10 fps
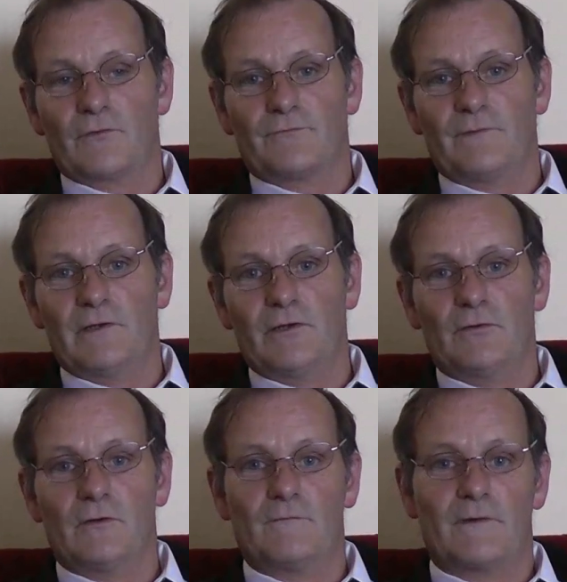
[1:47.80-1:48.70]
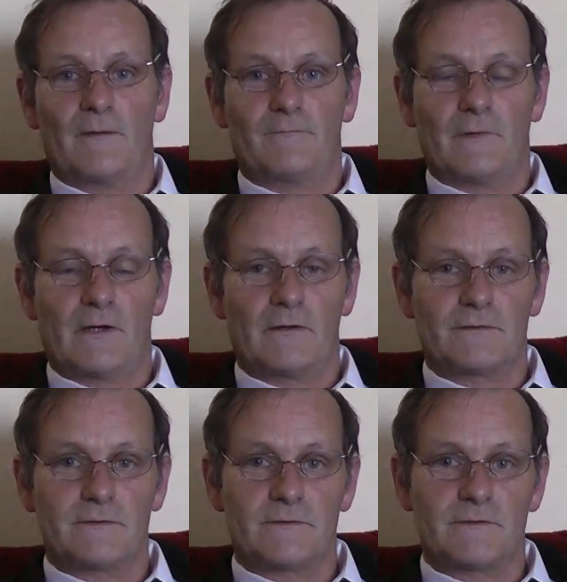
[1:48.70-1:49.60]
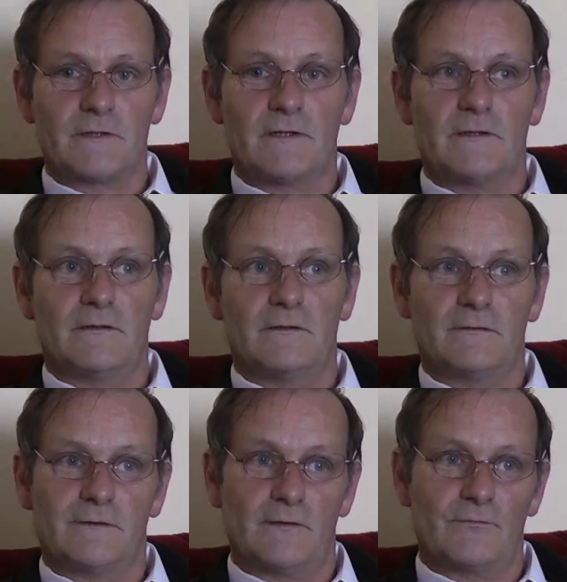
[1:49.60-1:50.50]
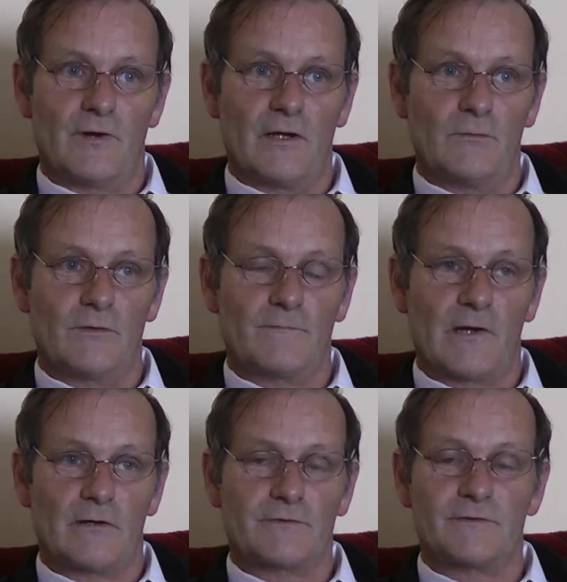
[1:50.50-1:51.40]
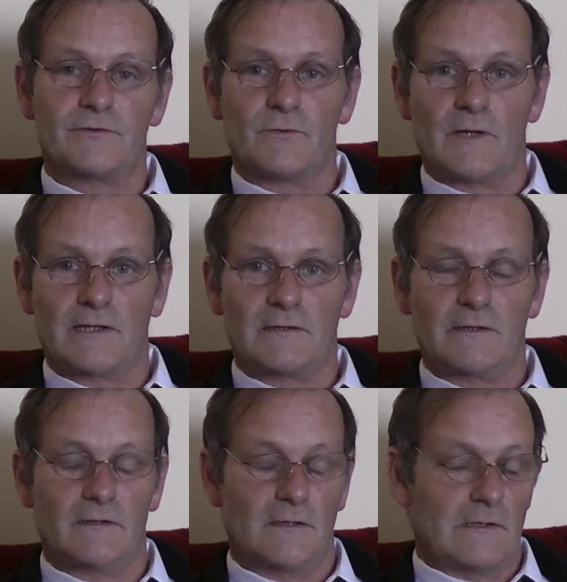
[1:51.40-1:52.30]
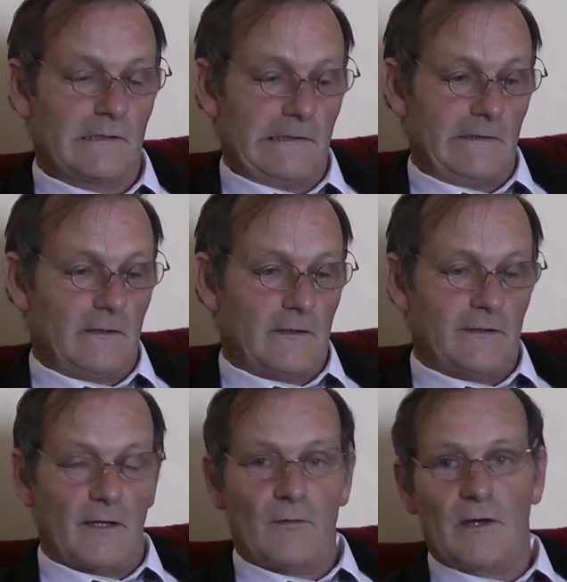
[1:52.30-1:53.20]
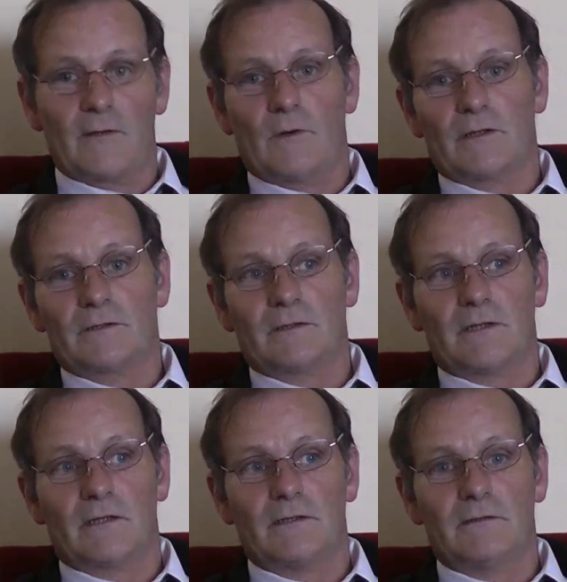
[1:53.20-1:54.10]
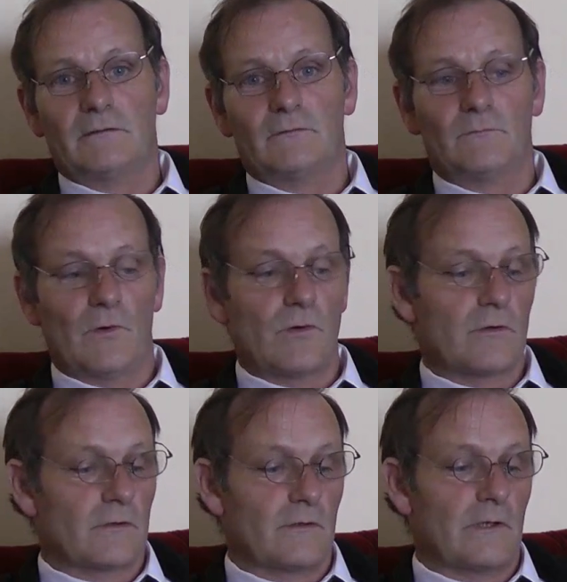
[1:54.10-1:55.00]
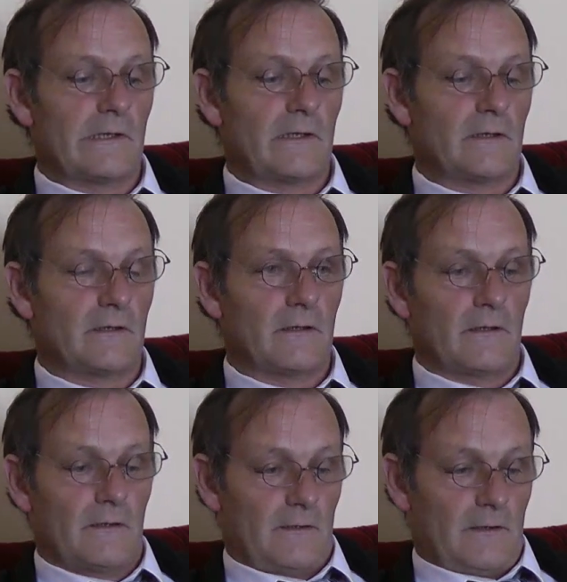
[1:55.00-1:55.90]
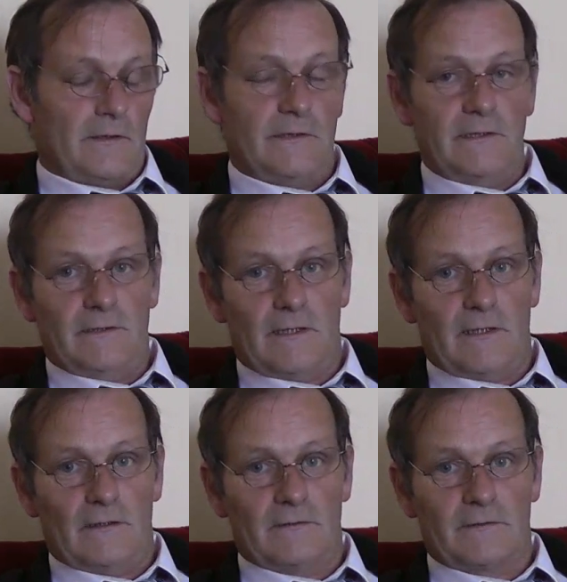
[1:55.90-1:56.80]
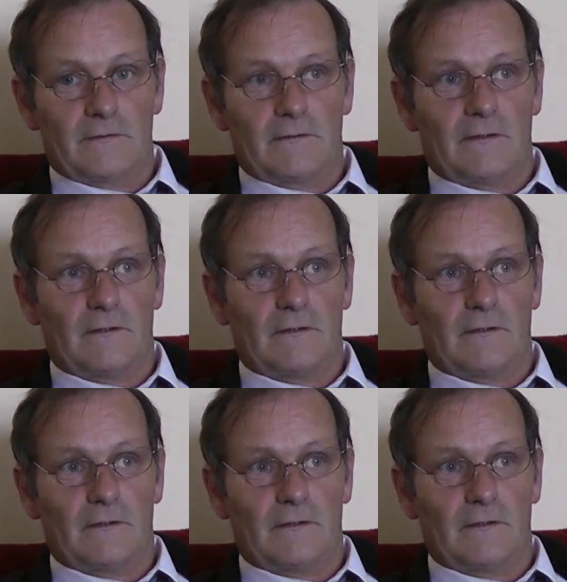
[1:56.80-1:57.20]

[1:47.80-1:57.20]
first video of what happened to my horses in Downryle. One of my horses now acting. Now I want to get into more detailed